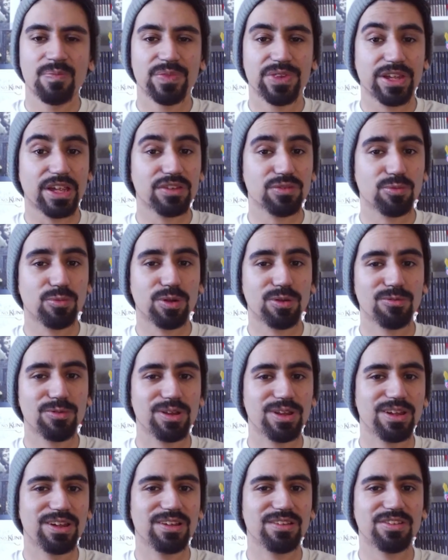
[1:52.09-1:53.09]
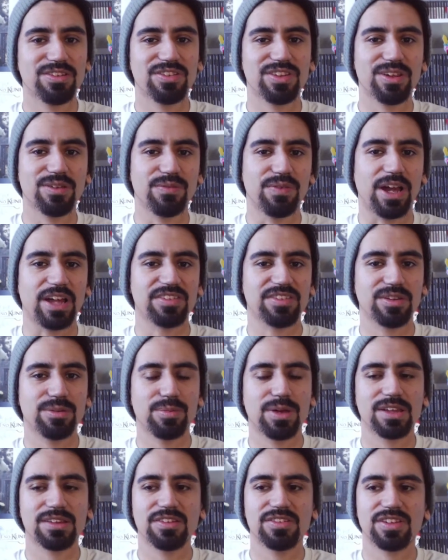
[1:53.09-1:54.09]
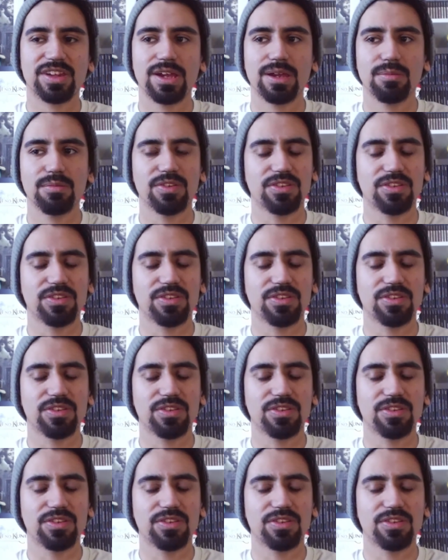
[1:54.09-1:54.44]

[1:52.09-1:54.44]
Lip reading: That's one really interesting facet about this game,